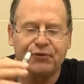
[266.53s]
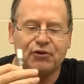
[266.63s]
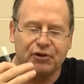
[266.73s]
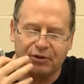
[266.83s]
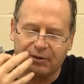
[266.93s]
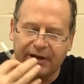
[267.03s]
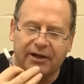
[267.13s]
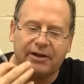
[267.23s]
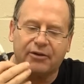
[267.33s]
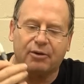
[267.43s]
generate
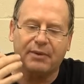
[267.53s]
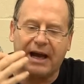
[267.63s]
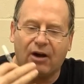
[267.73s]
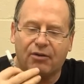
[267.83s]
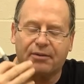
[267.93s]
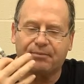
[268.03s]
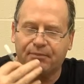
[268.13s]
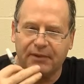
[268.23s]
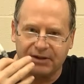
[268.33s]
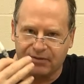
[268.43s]
it in their mouth.
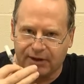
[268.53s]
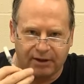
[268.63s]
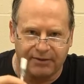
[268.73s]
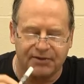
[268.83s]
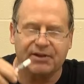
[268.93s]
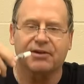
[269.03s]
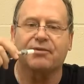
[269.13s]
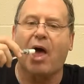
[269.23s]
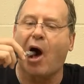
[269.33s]
It's very viscous.